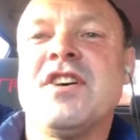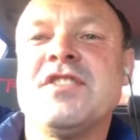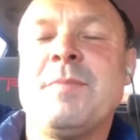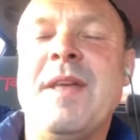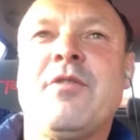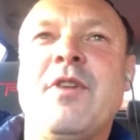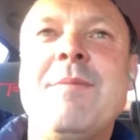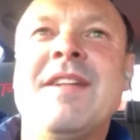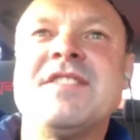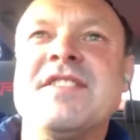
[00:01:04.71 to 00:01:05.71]
I spent 3
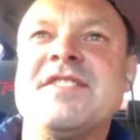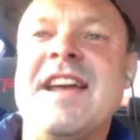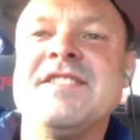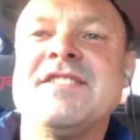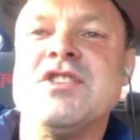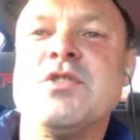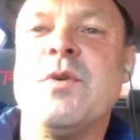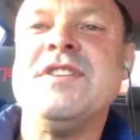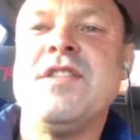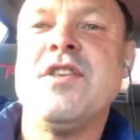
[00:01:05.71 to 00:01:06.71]
months in the States in
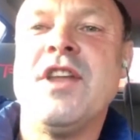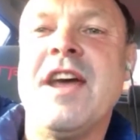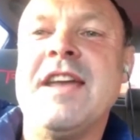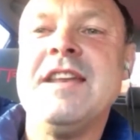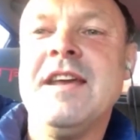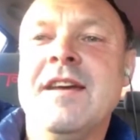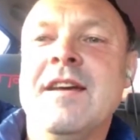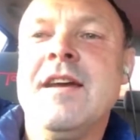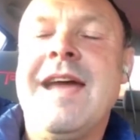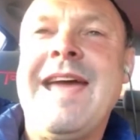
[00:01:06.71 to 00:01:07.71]
2013
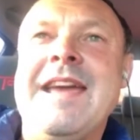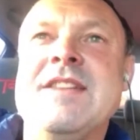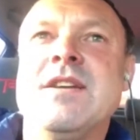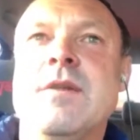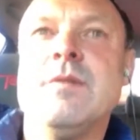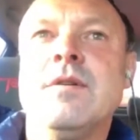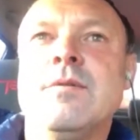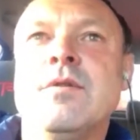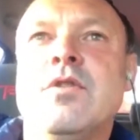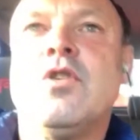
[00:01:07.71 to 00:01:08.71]
and
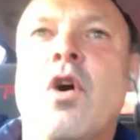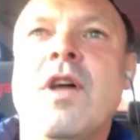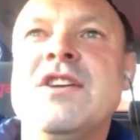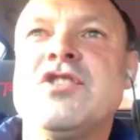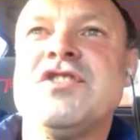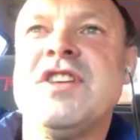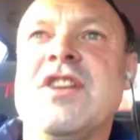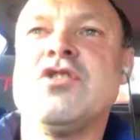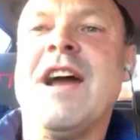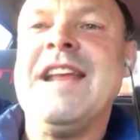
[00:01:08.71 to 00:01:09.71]
got interested in
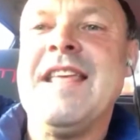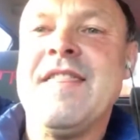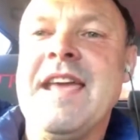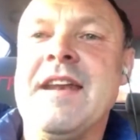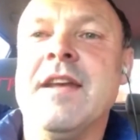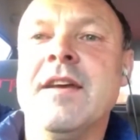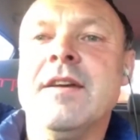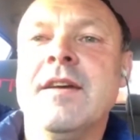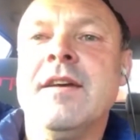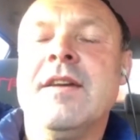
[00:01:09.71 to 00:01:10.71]
trading
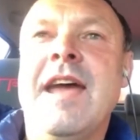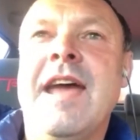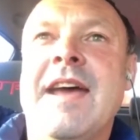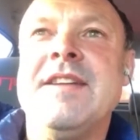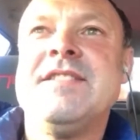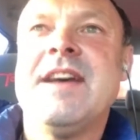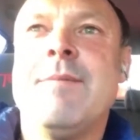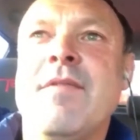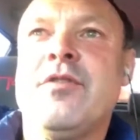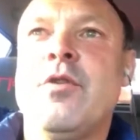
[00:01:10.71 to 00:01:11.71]
then, and
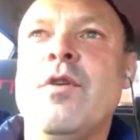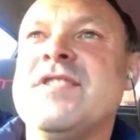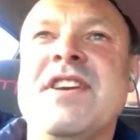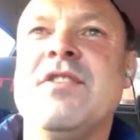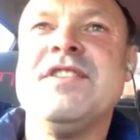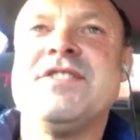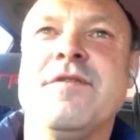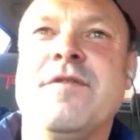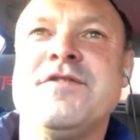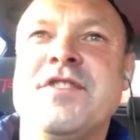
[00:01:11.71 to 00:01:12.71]
through a series
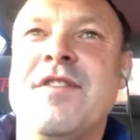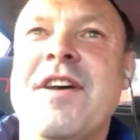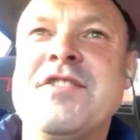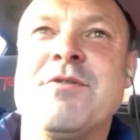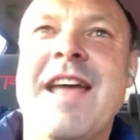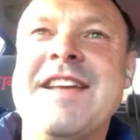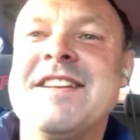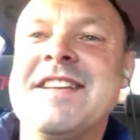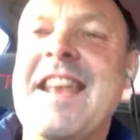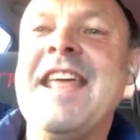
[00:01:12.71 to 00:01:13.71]
of sort of
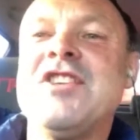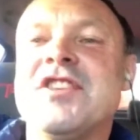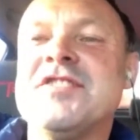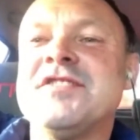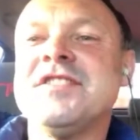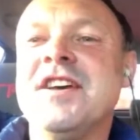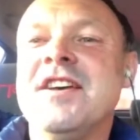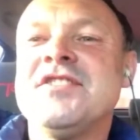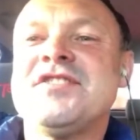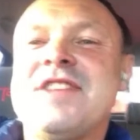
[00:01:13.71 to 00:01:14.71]
interrelated connections,
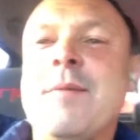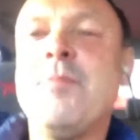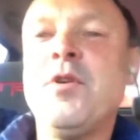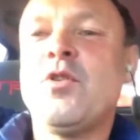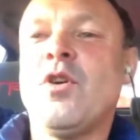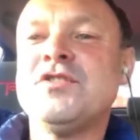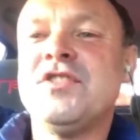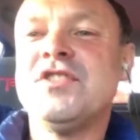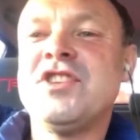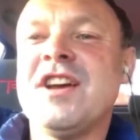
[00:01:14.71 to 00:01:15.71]
stumbled across
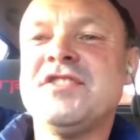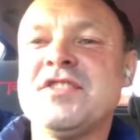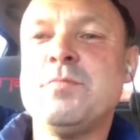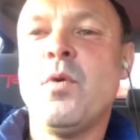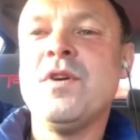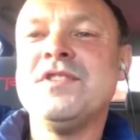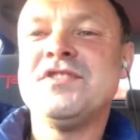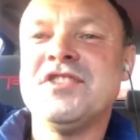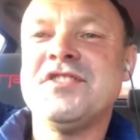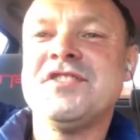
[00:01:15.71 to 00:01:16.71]
the Justice Boys
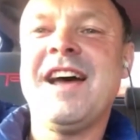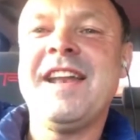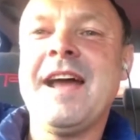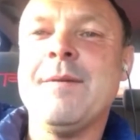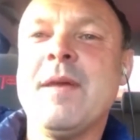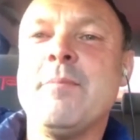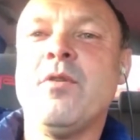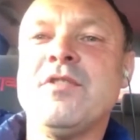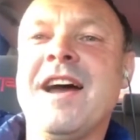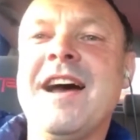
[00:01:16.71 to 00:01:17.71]
just starting up their
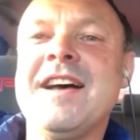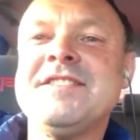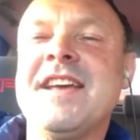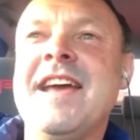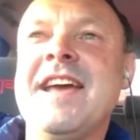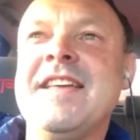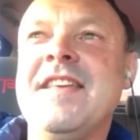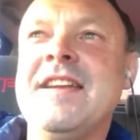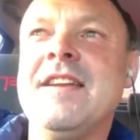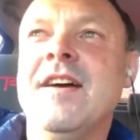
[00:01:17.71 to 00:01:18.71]
podcast. And
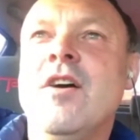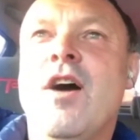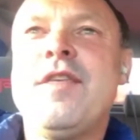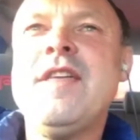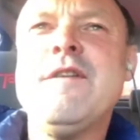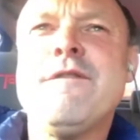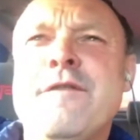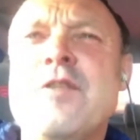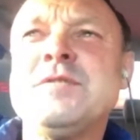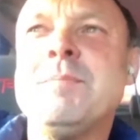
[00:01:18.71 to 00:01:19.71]
then I think the
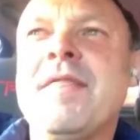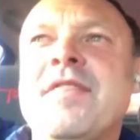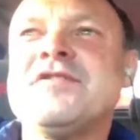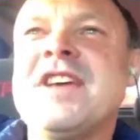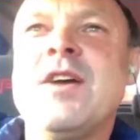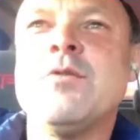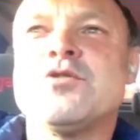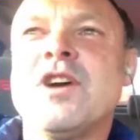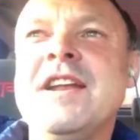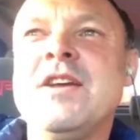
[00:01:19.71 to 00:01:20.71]
first month of tackle
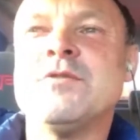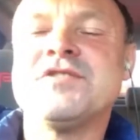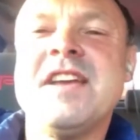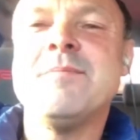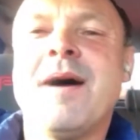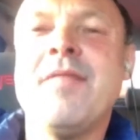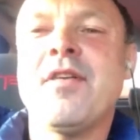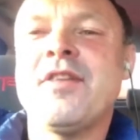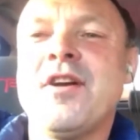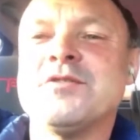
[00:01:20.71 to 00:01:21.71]
trading, or second month, I
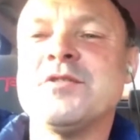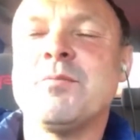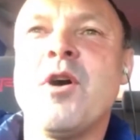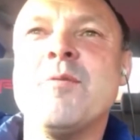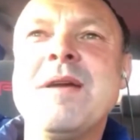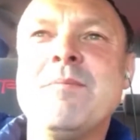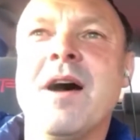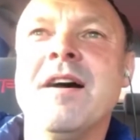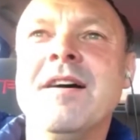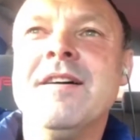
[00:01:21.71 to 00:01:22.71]
think I was a pro member.
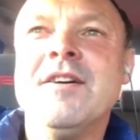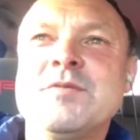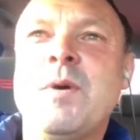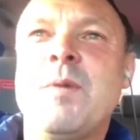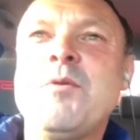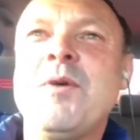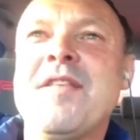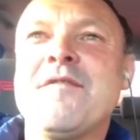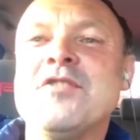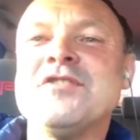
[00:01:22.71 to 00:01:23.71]
I was probably one of
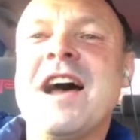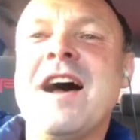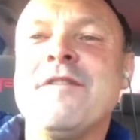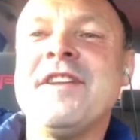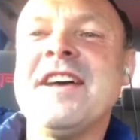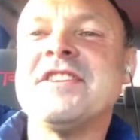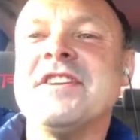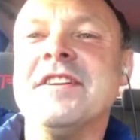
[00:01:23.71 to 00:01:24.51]
the first half a dozen.